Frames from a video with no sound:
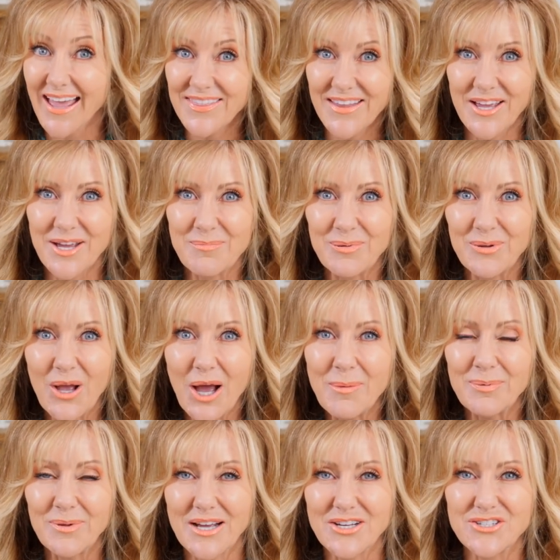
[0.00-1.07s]
and they apply
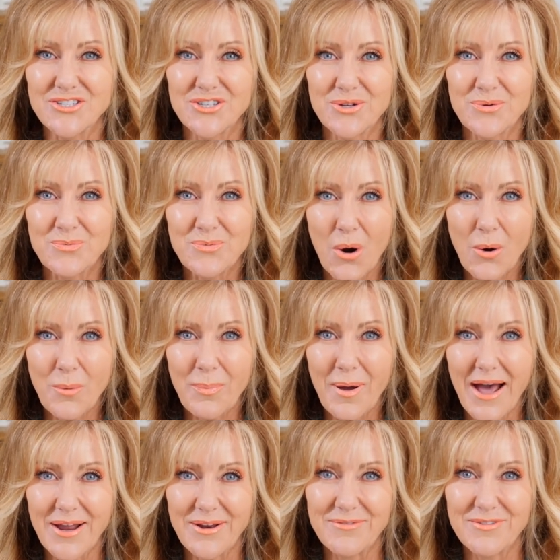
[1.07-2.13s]
blush to the wrong
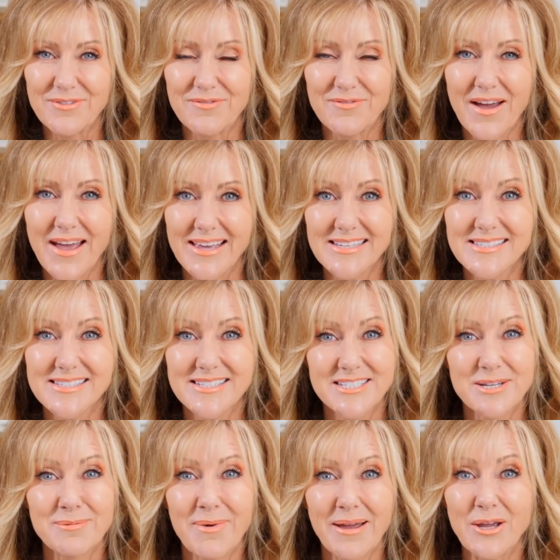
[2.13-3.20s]
part of the face
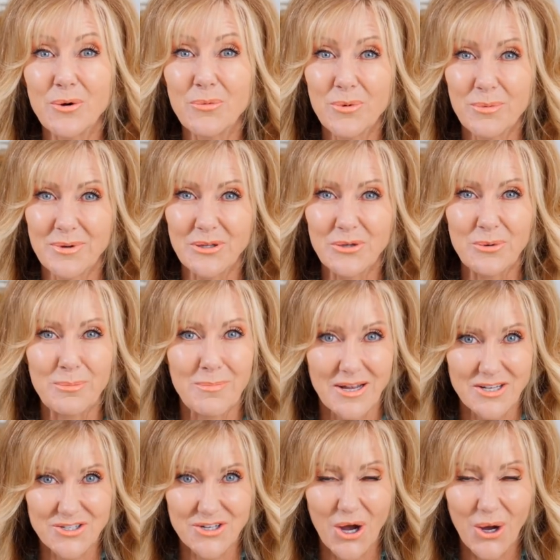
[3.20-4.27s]
to make a woman look much